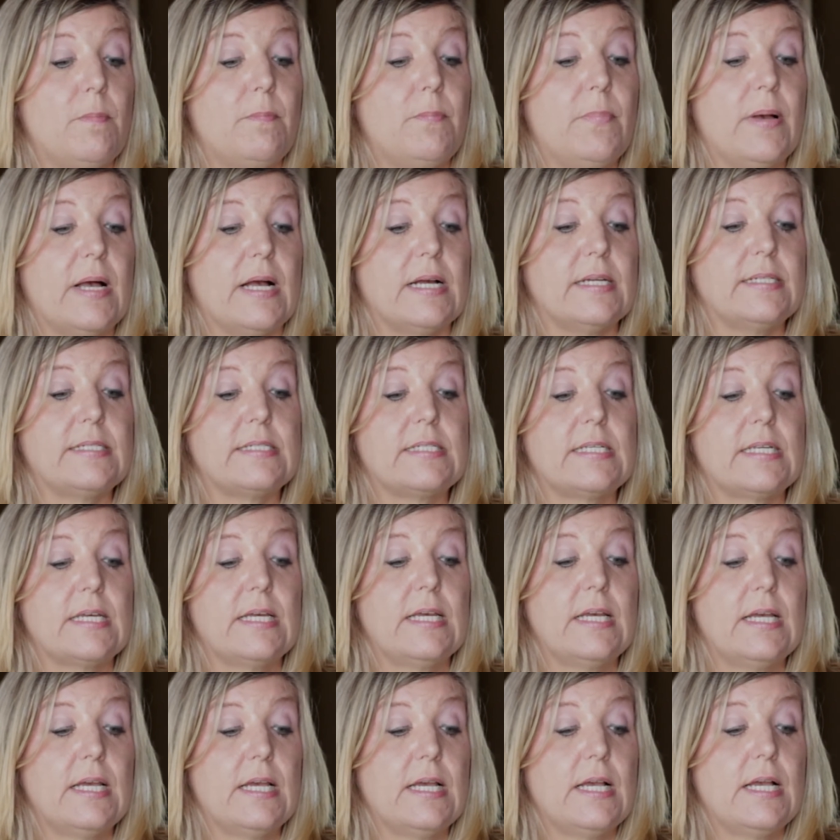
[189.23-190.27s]
But
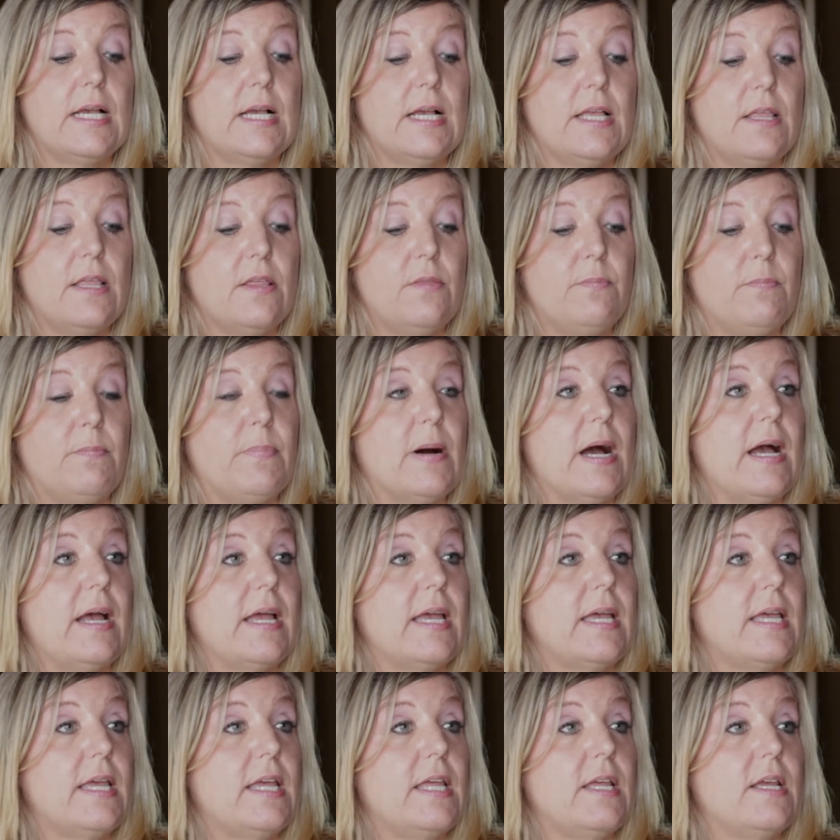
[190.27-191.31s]

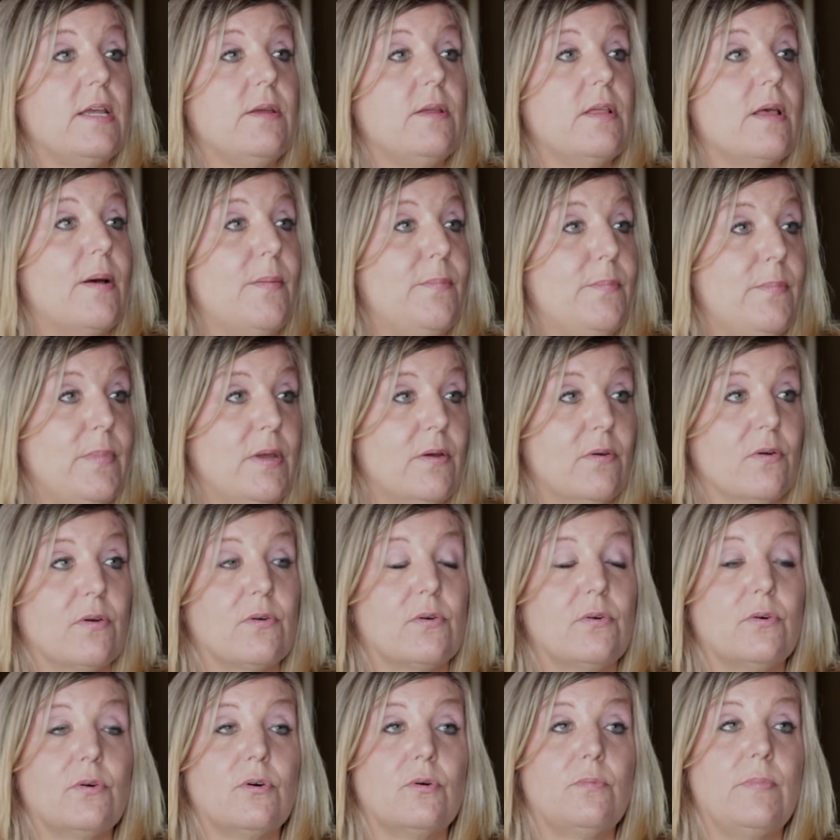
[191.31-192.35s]
by a
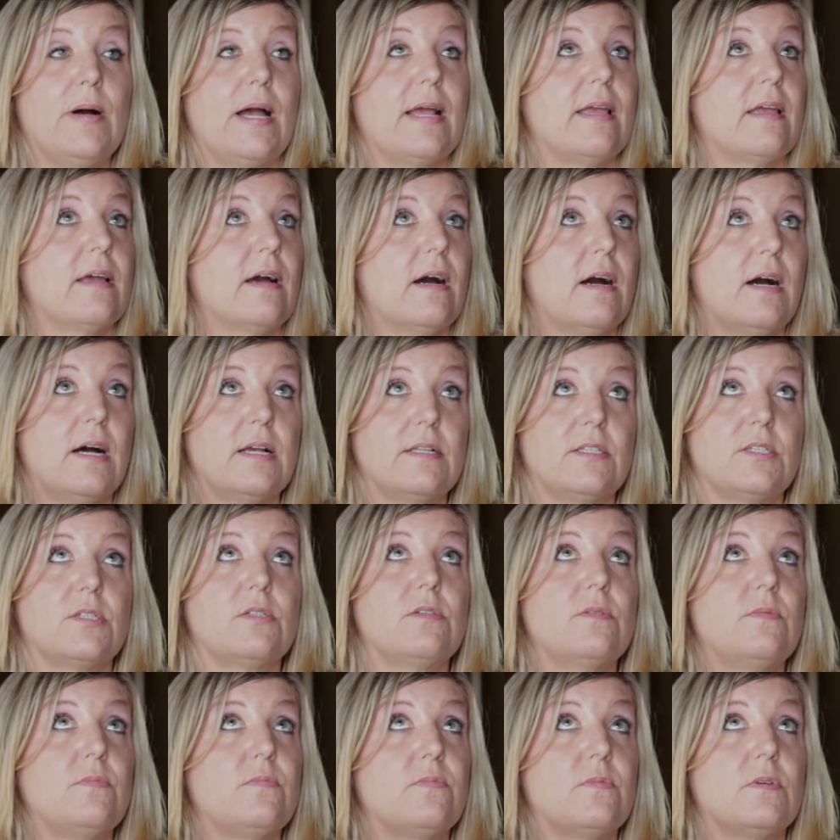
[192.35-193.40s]
miracle, by
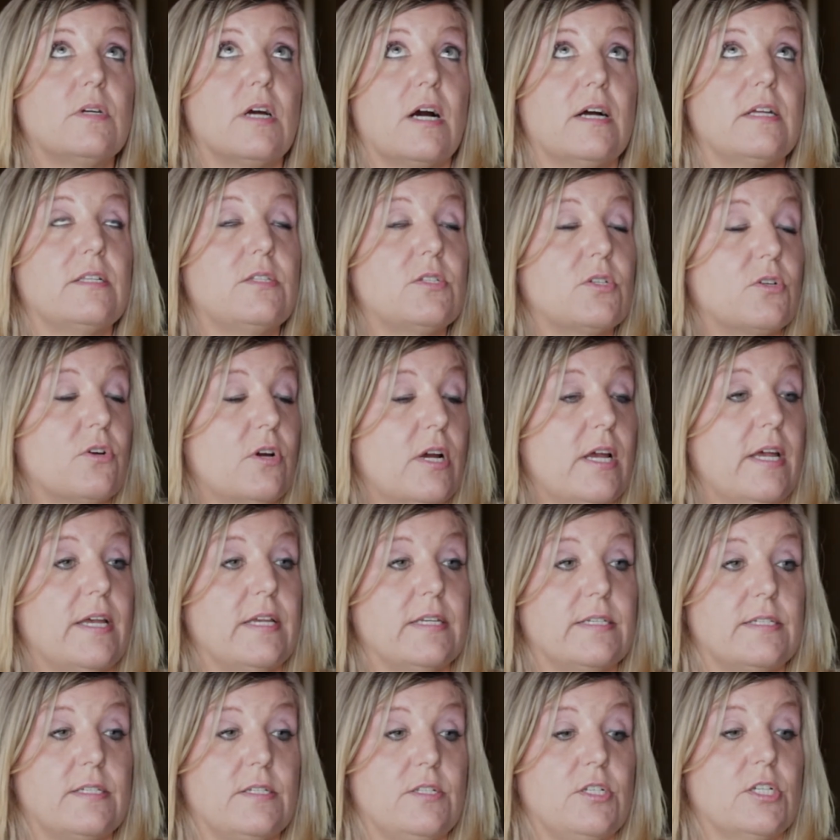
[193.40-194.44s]
God's
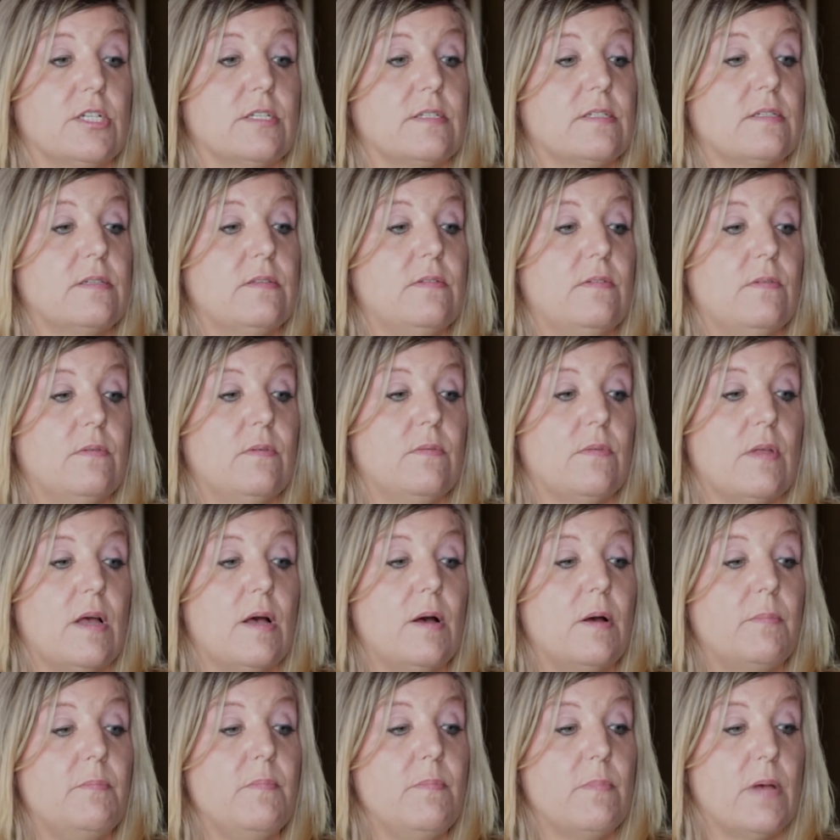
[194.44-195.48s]
grace, just
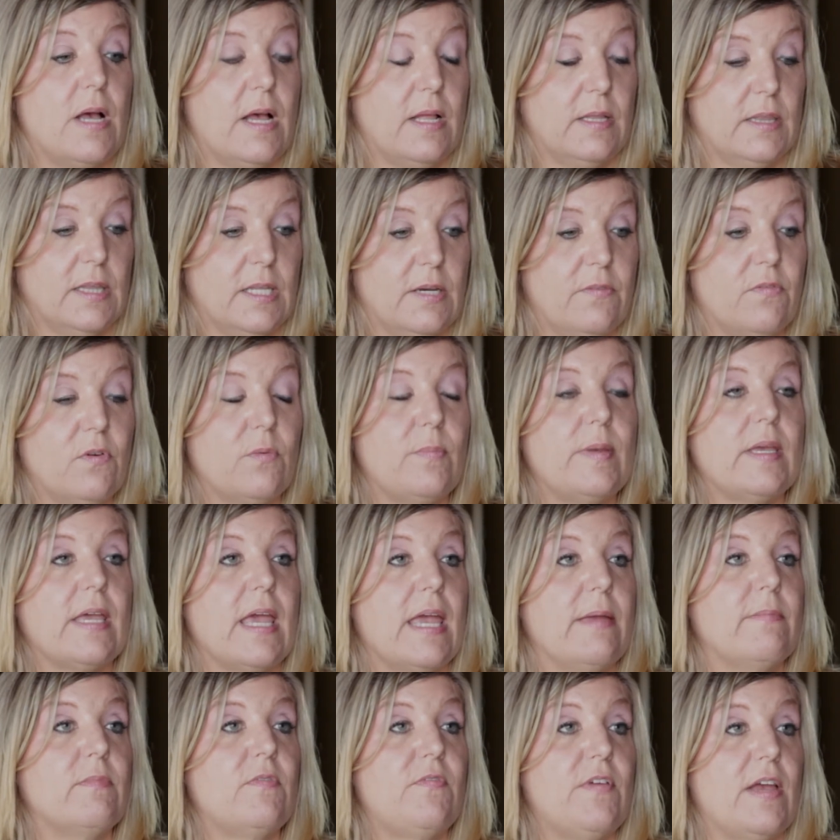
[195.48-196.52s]
a liver
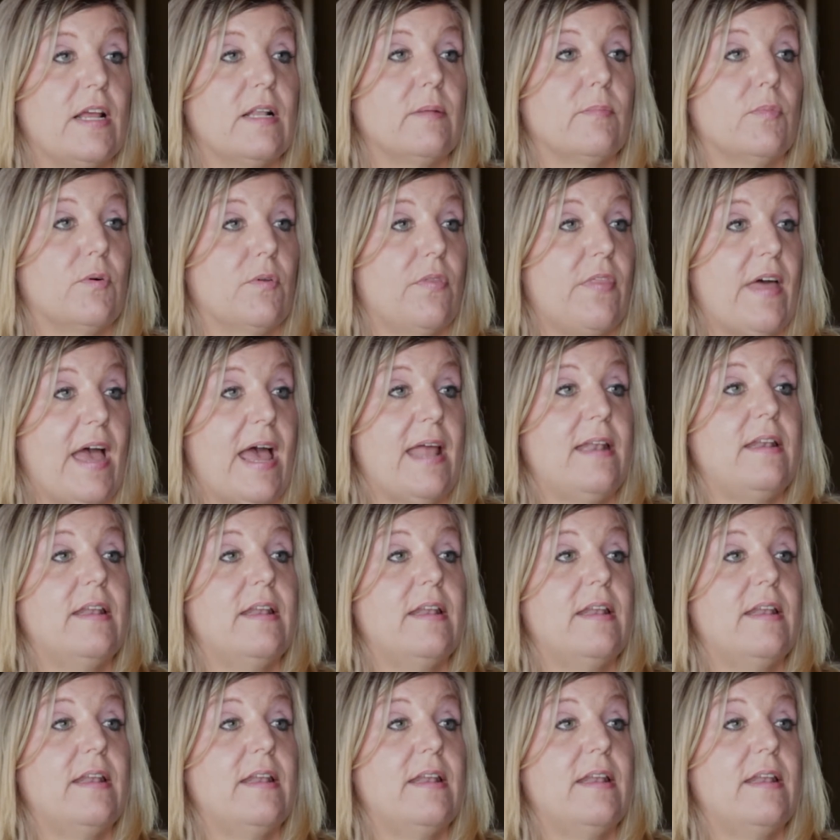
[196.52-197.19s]
became available that